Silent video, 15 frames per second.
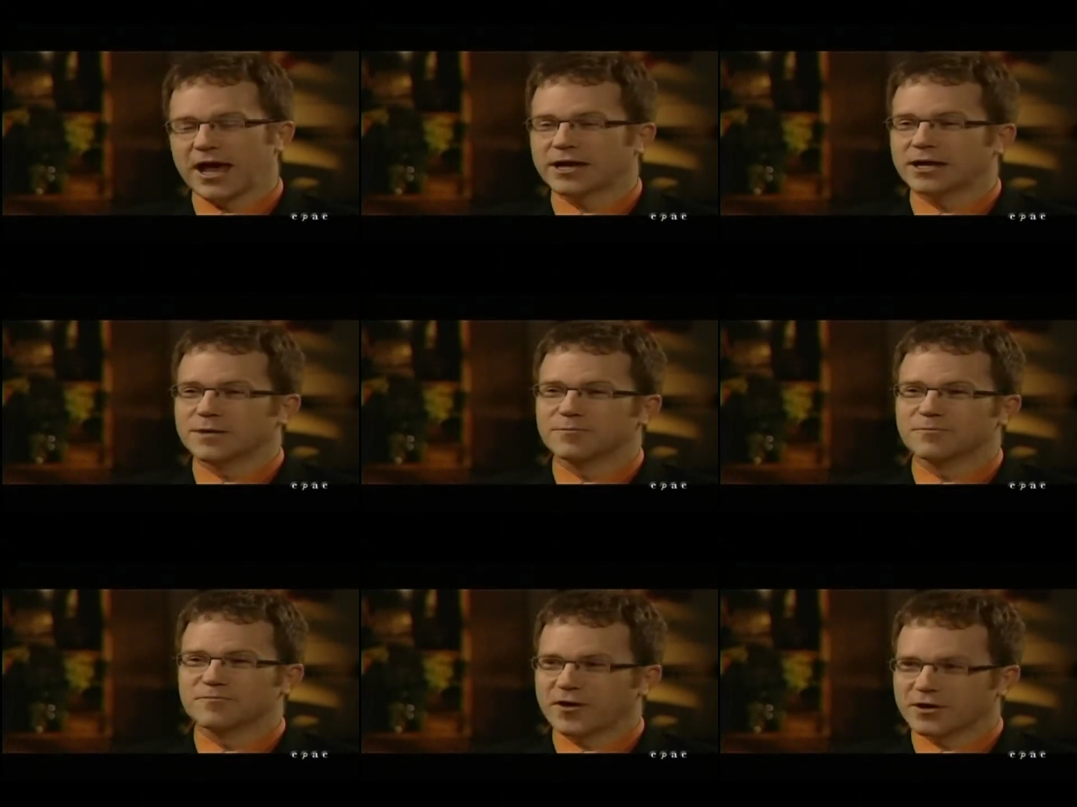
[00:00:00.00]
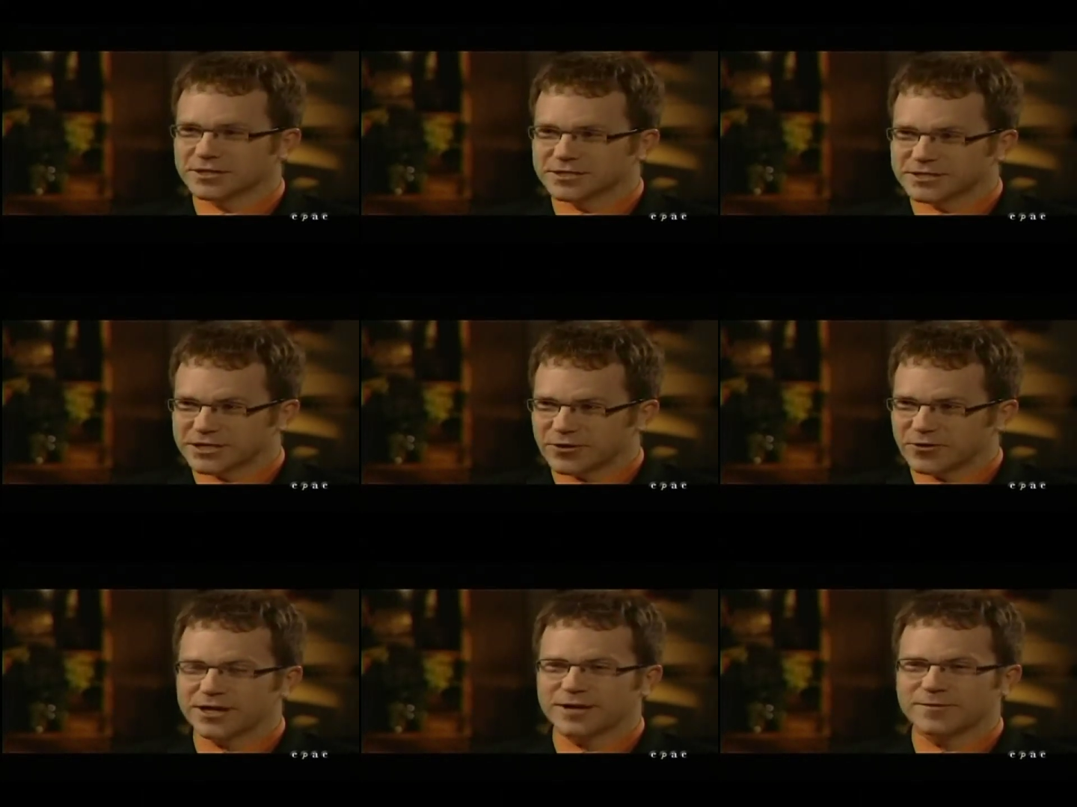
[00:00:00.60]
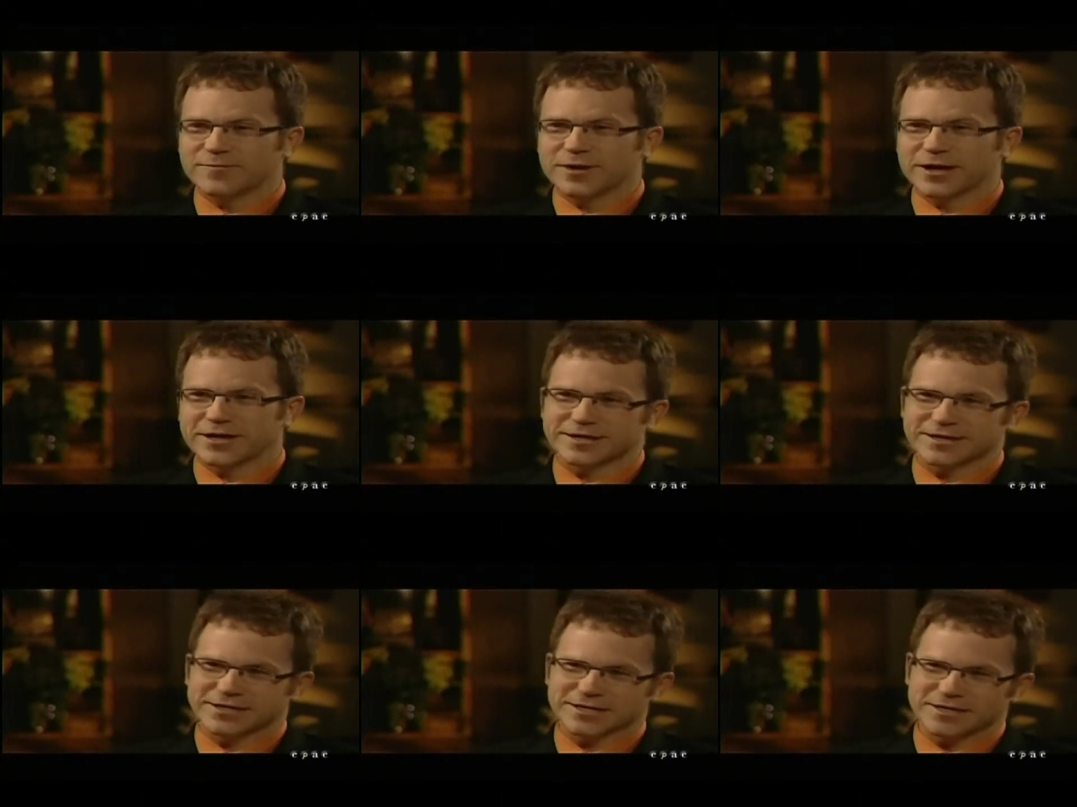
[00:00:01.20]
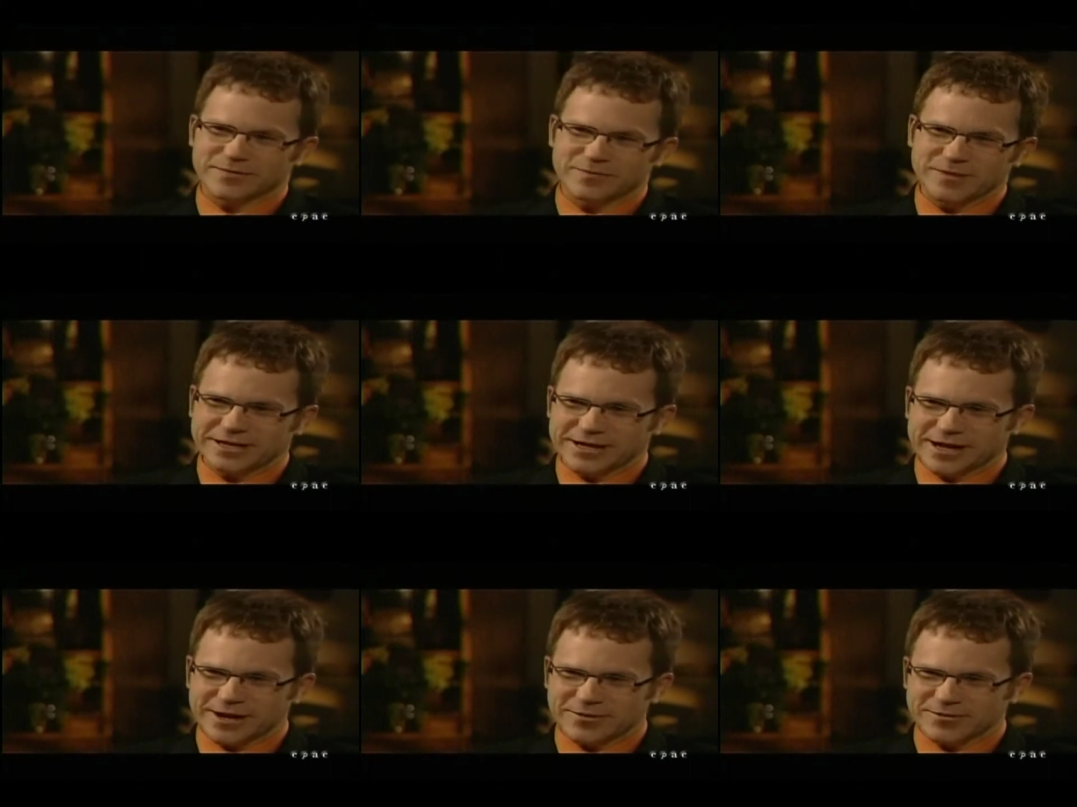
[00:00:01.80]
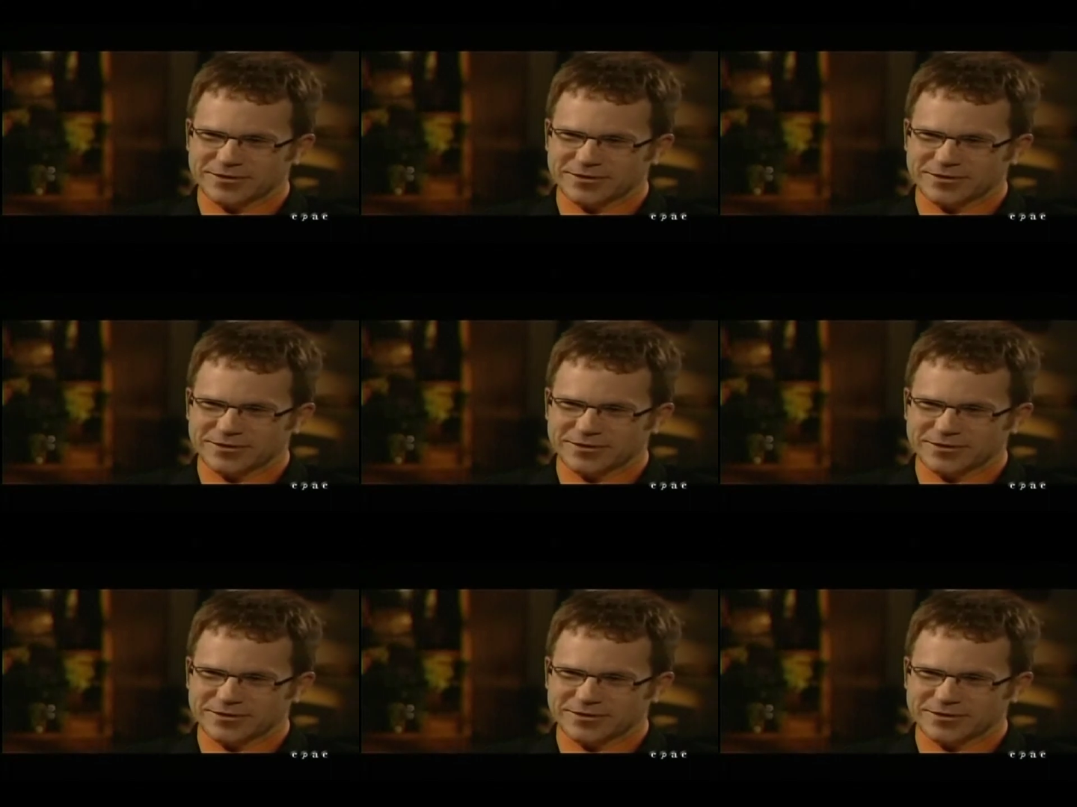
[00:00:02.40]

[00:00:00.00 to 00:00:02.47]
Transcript: And I'm volunteering. I'm on a committee now,